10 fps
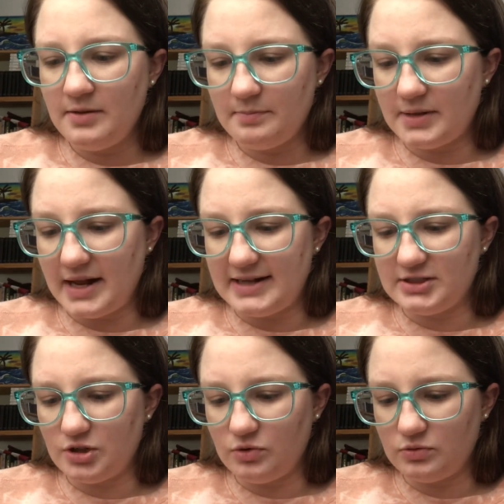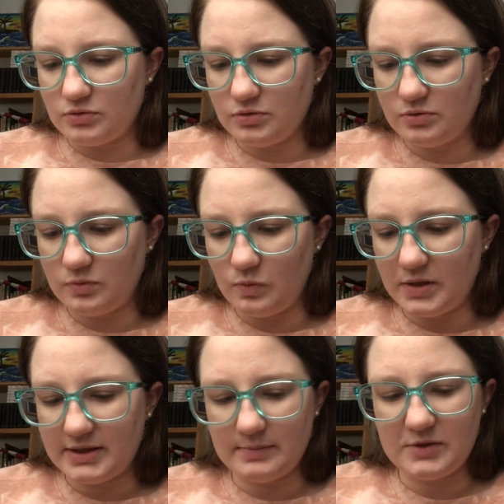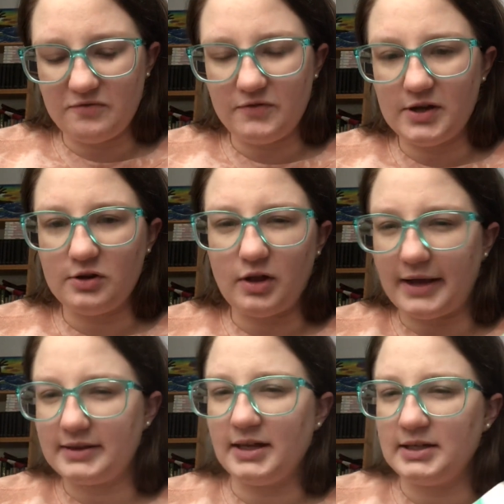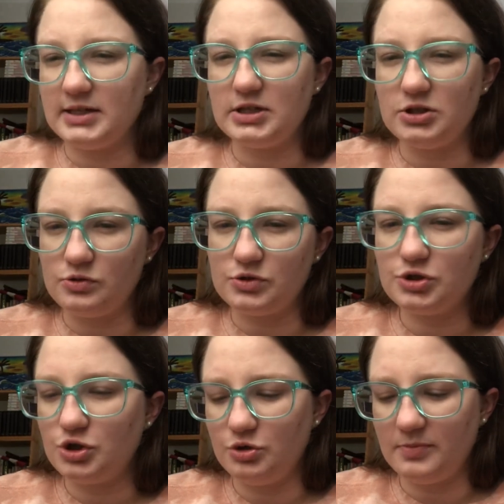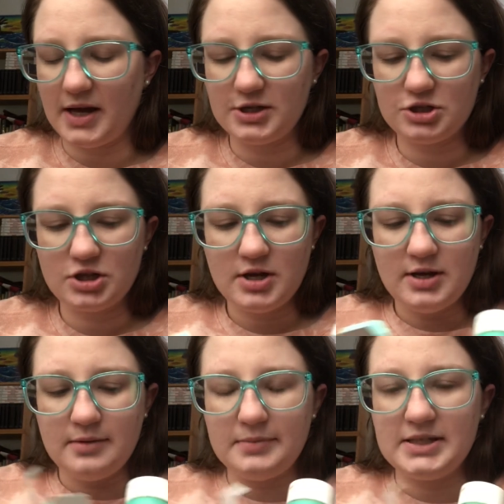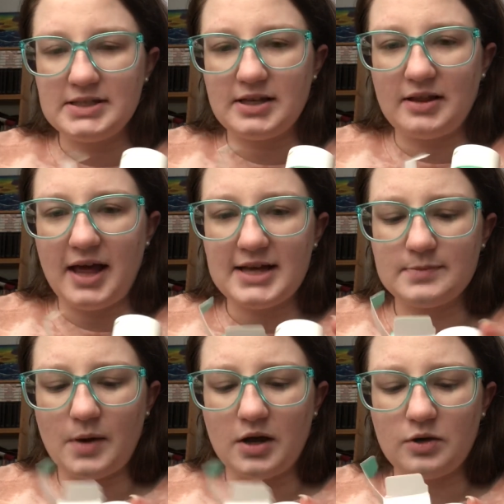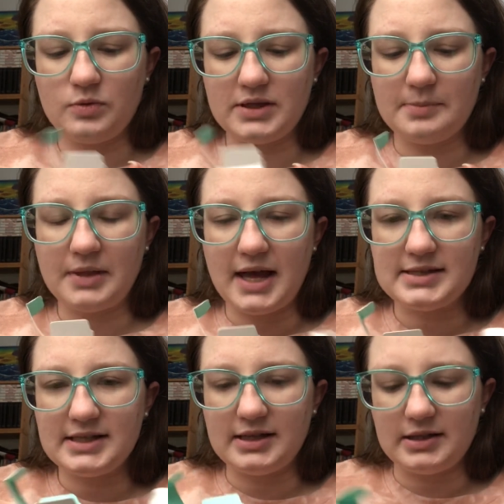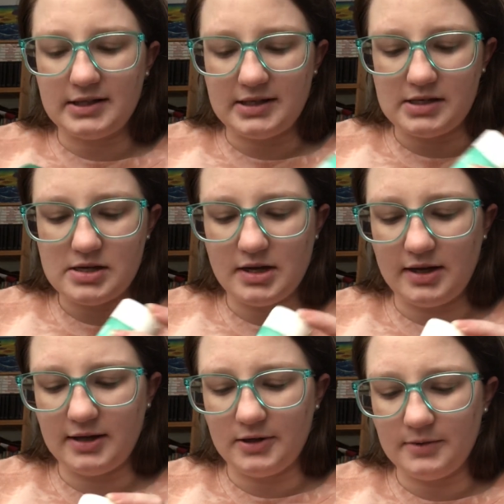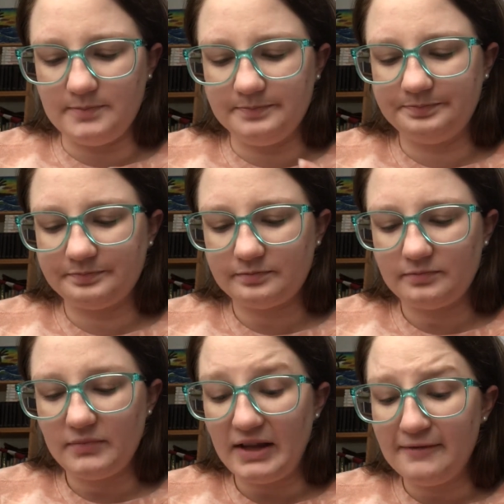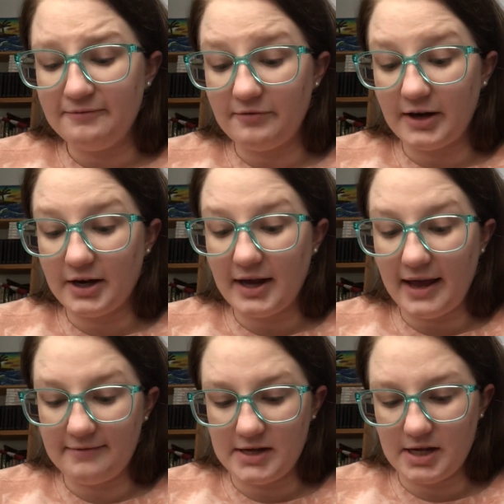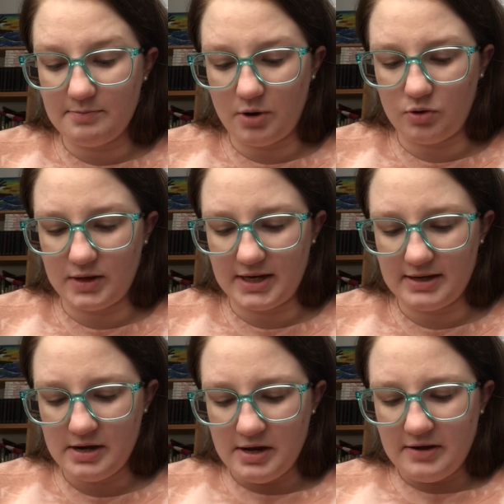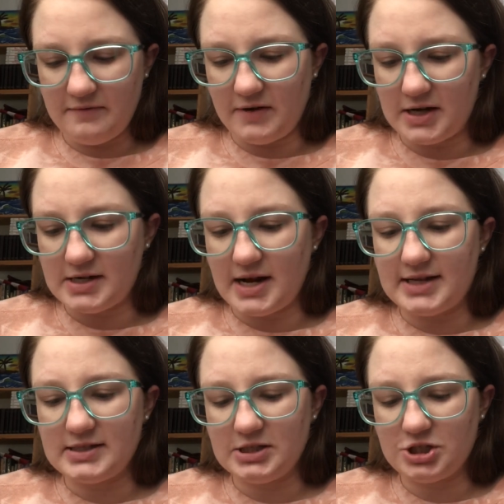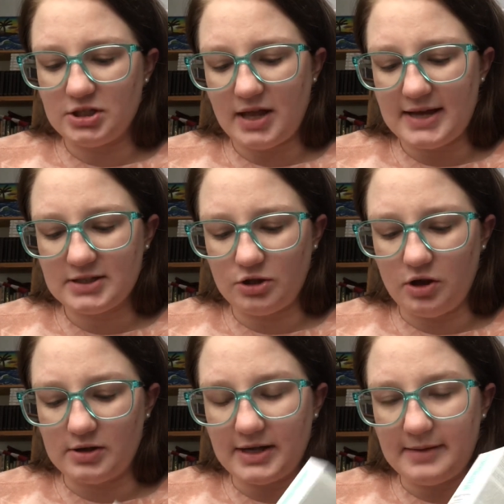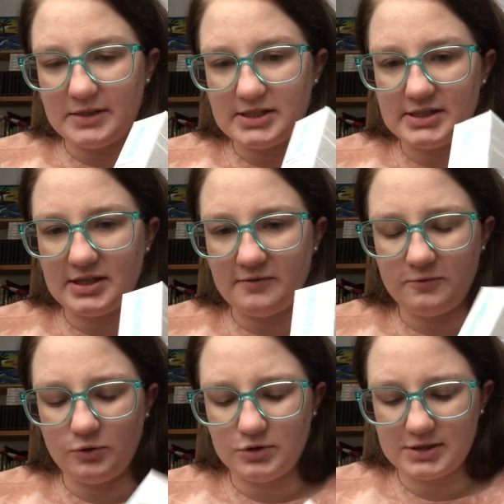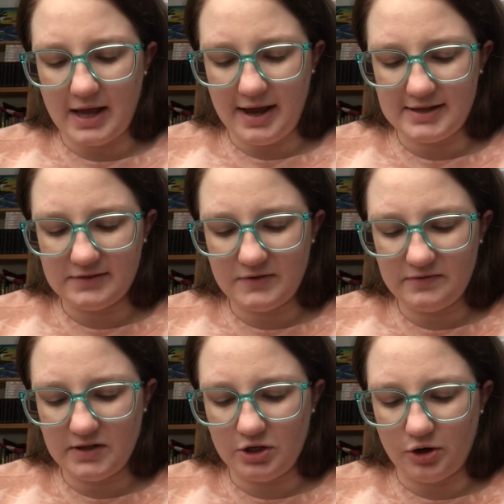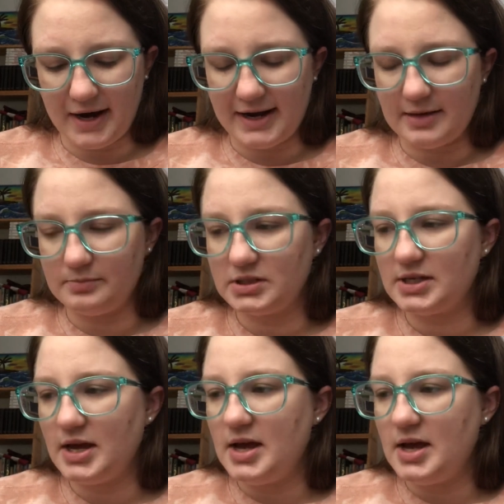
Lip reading: but I don't want them to feel like they need to use too much. But this is a glass bottle with a plastic lid, very heavy component, very nice. This should last a long time. This is the full size, 50 grams.